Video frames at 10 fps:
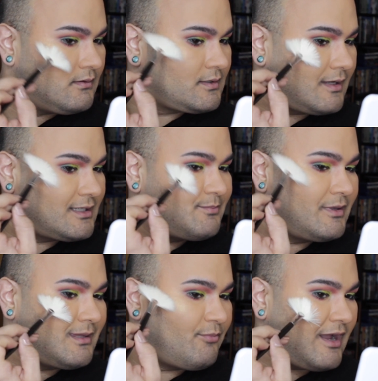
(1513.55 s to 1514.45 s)
So I just
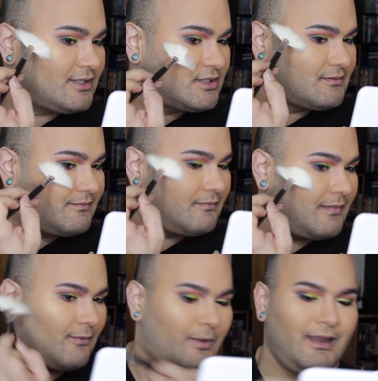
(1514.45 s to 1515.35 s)
put the brush
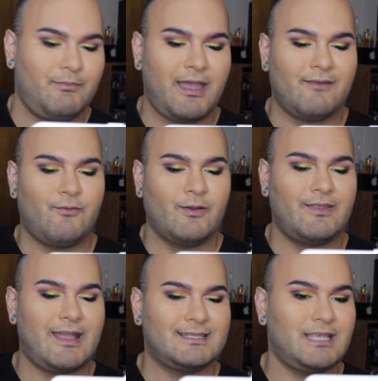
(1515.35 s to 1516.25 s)
and wiggle it back and forth
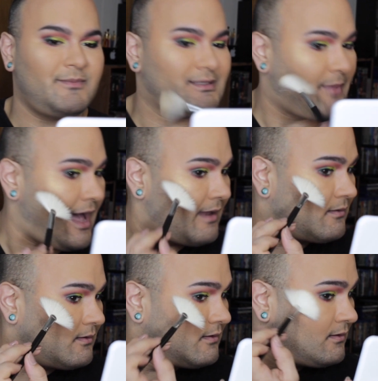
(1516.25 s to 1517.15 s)
in that same spot.
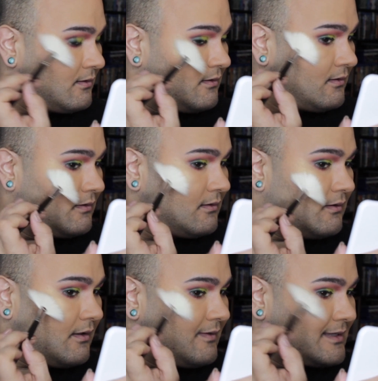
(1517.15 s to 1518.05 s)

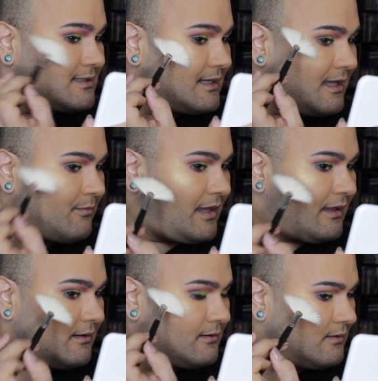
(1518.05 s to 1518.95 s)
And that's going to give
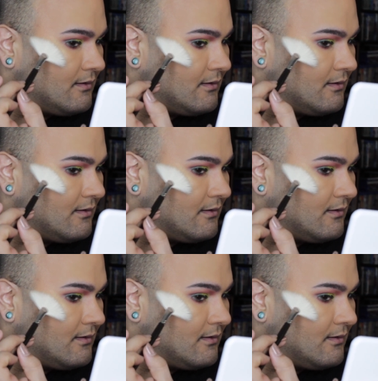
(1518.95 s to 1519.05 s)
me